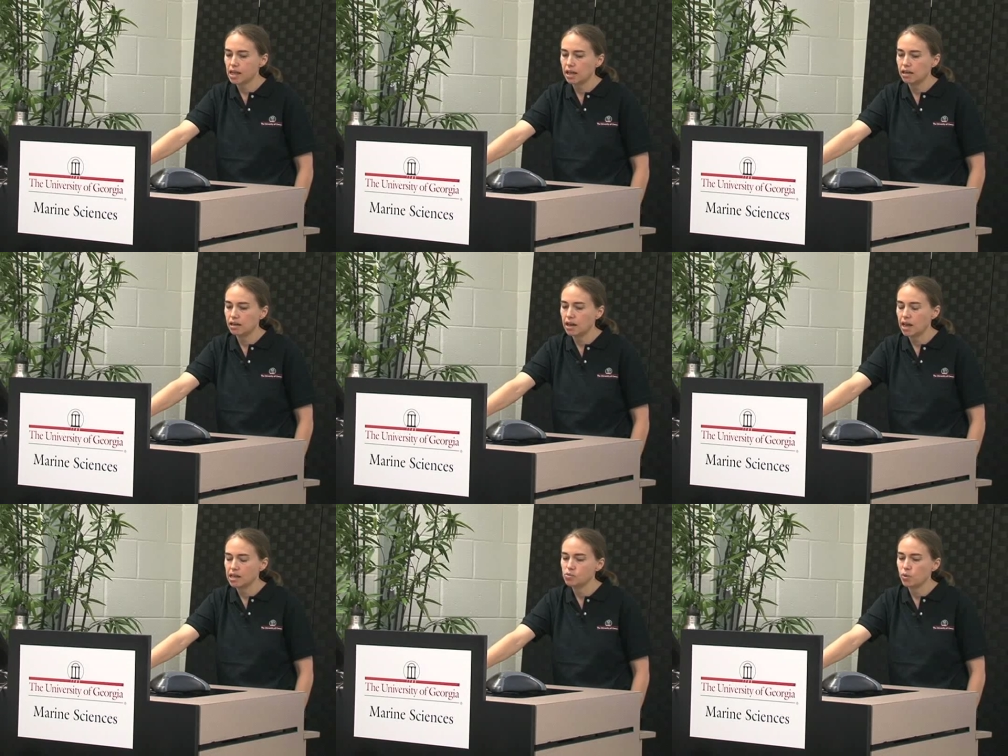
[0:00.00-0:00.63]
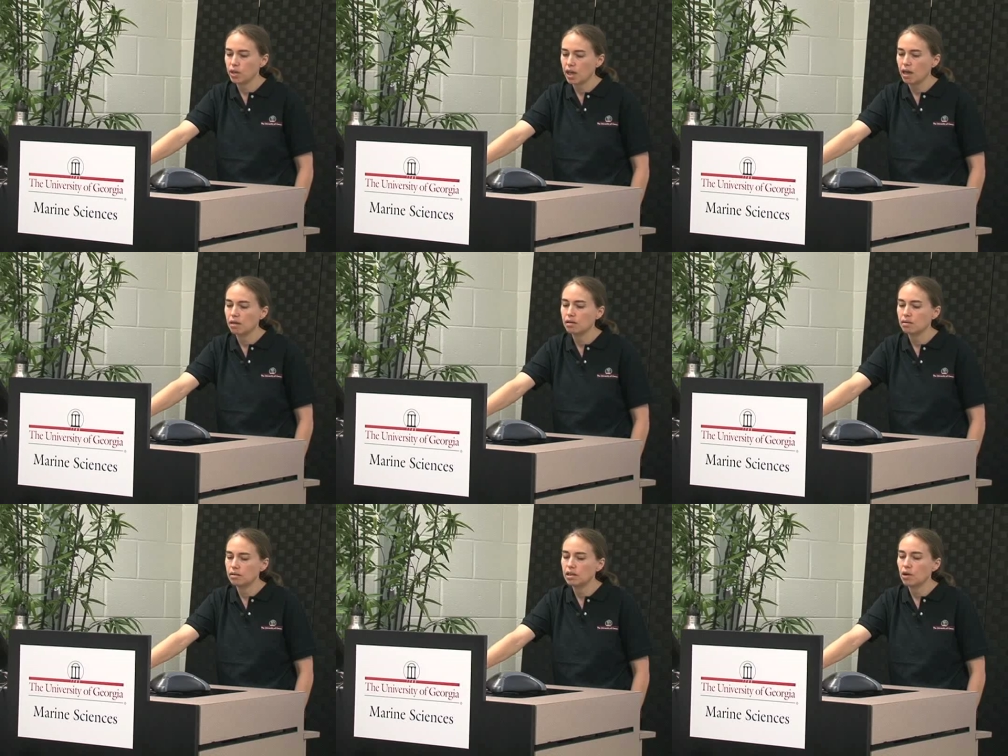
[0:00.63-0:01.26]
And as we
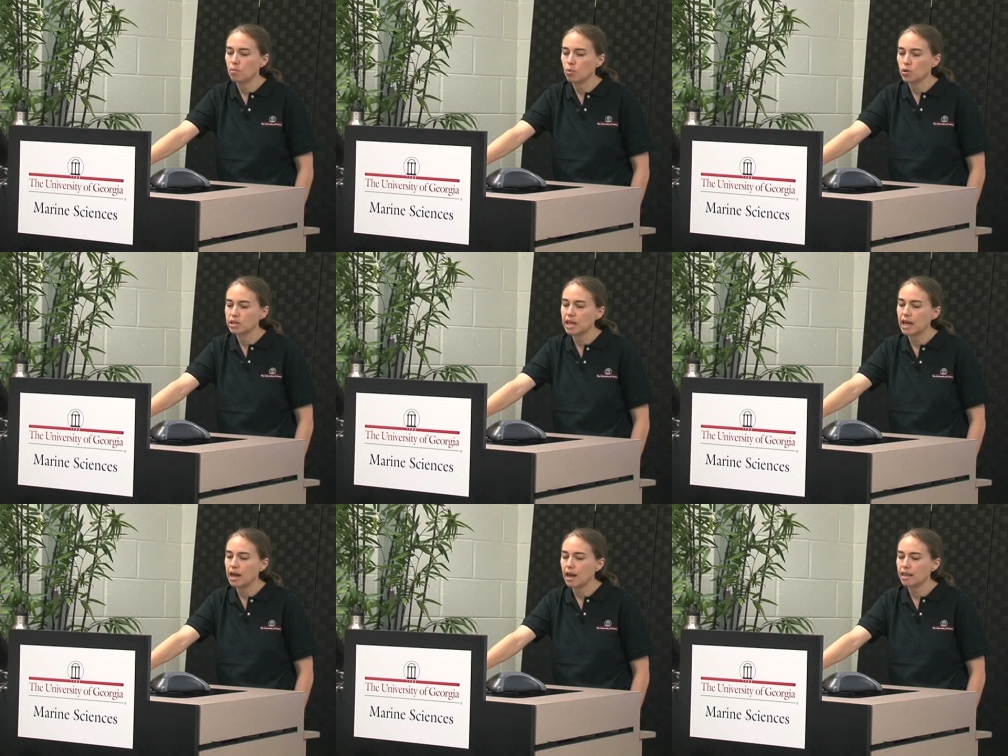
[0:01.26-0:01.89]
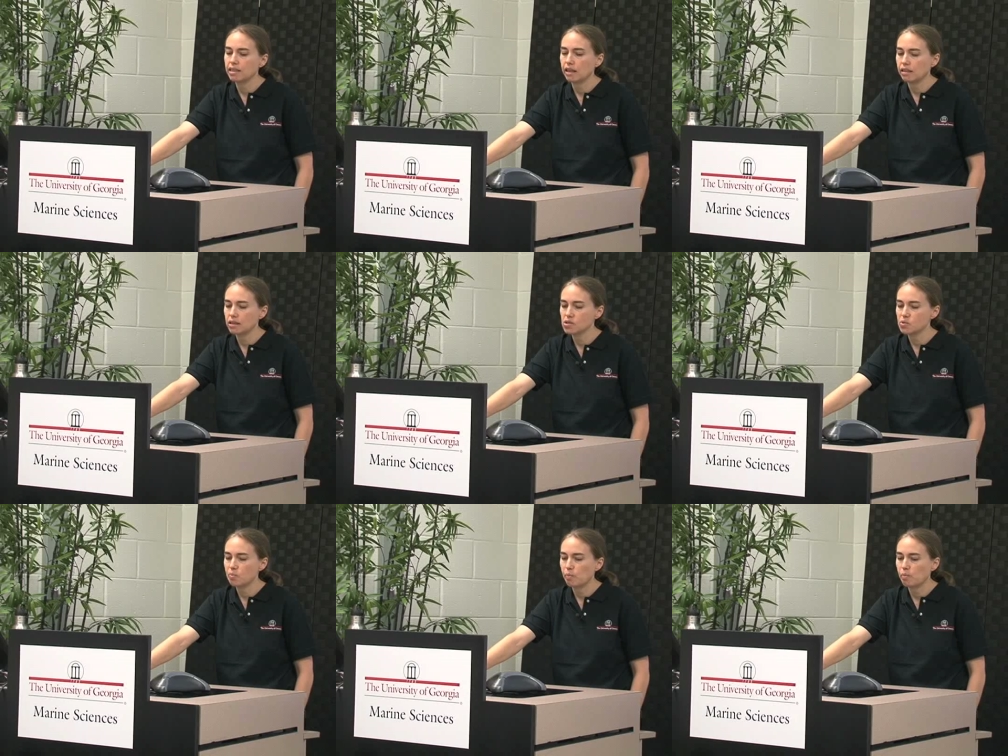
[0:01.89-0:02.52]
get more data, I think
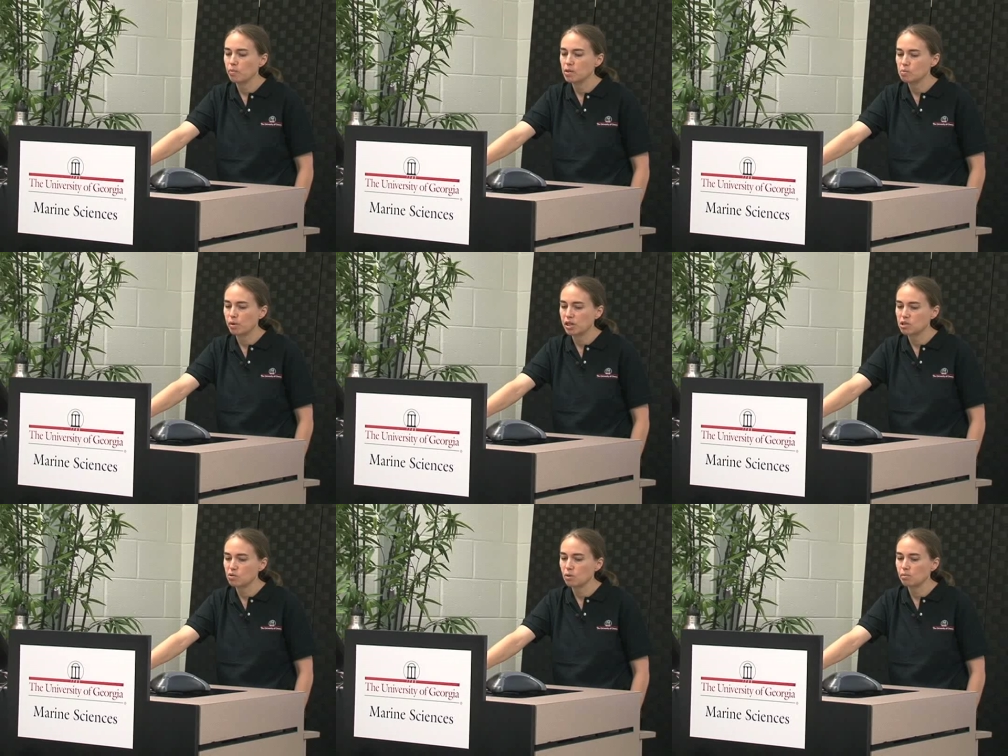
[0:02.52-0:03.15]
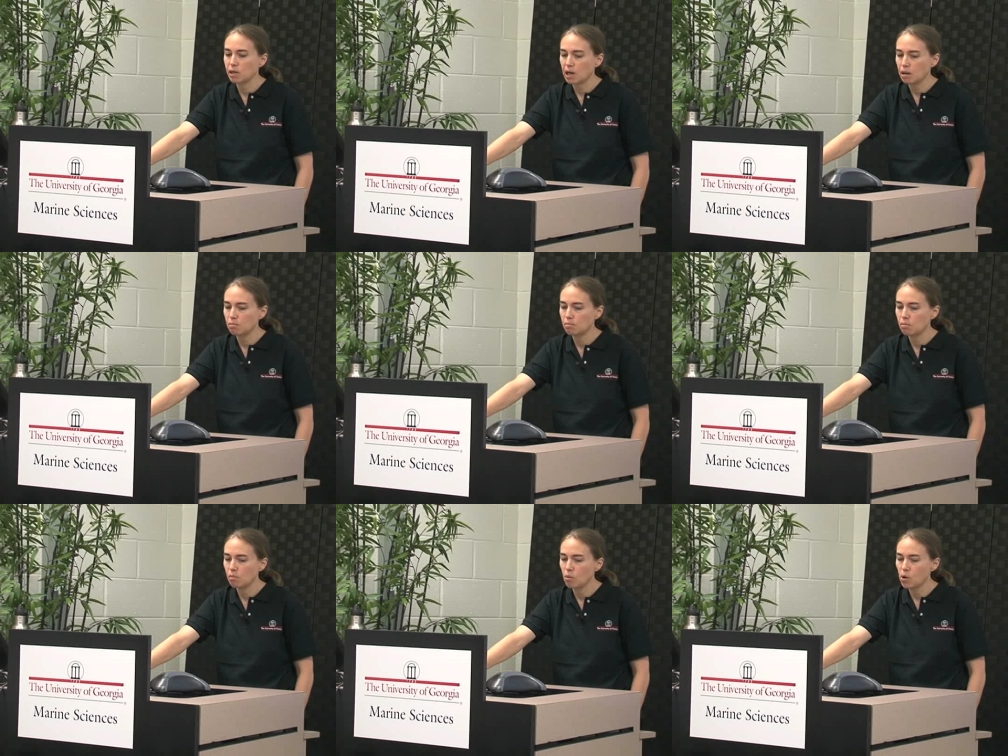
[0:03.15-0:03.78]
this picture will
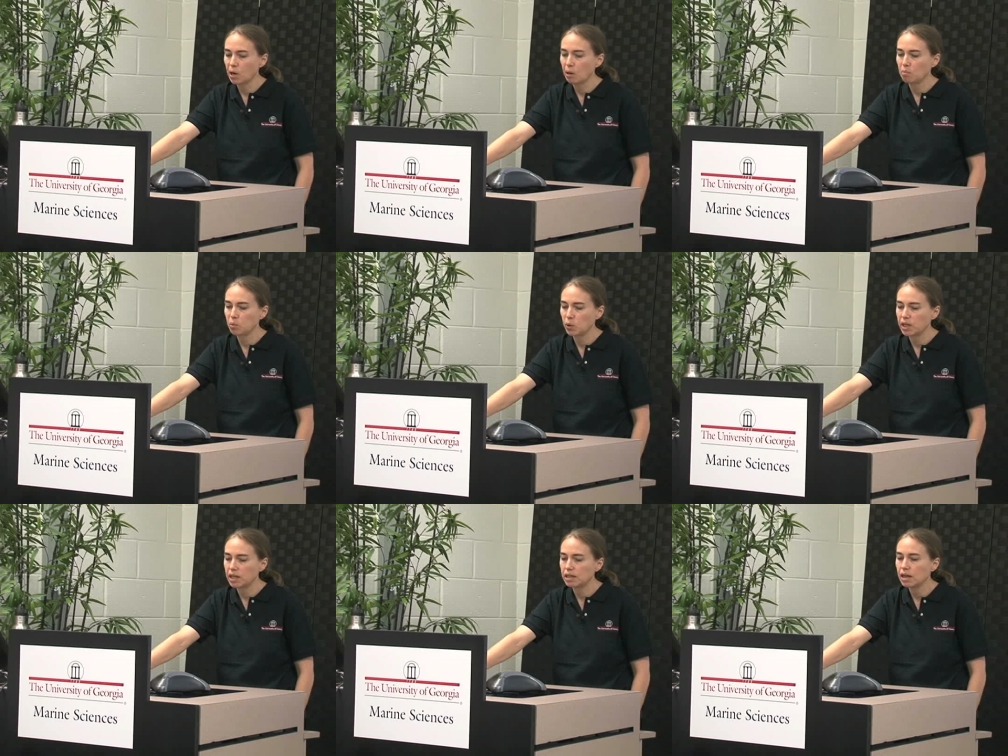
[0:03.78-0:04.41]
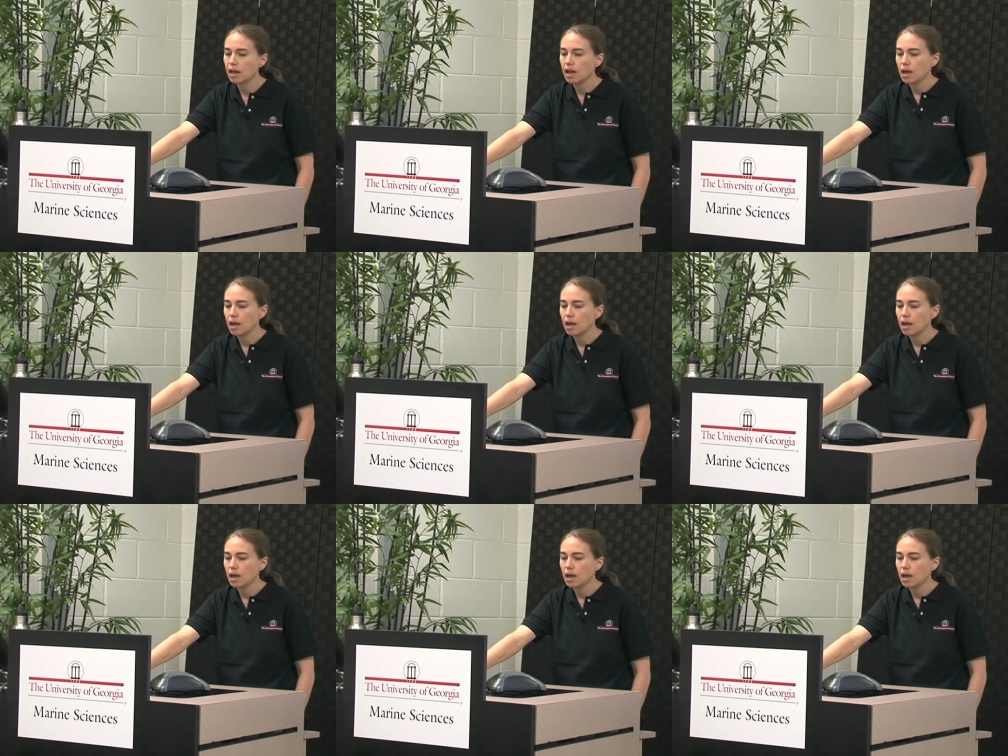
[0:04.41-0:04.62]
become more complete.